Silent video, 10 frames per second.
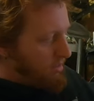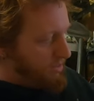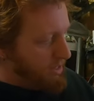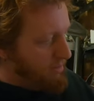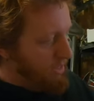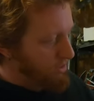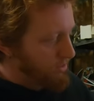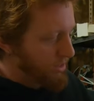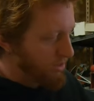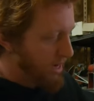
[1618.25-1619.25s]
you see me
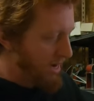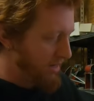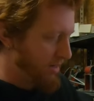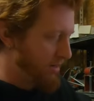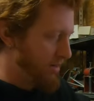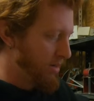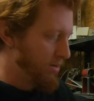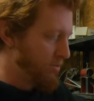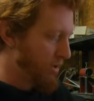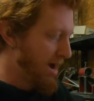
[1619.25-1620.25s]
use a lot in
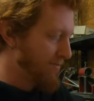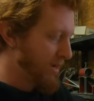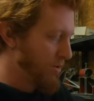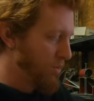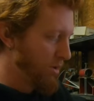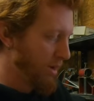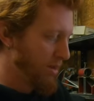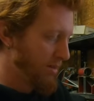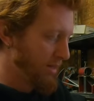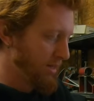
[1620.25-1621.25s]
drafting work
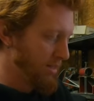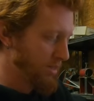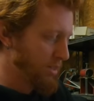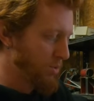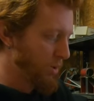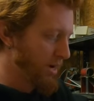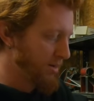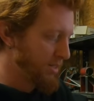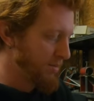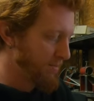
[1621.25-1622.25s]
these
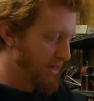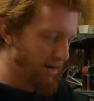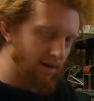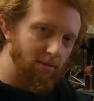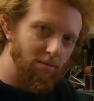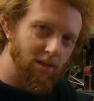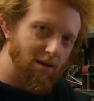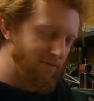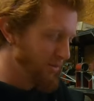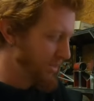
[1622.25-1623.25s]
squares. I
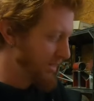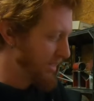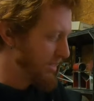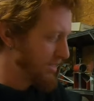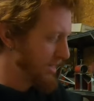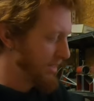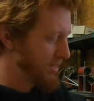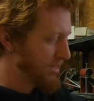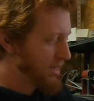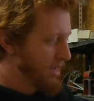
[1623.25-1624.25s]
love using these
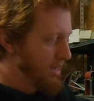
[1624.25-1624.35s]
things.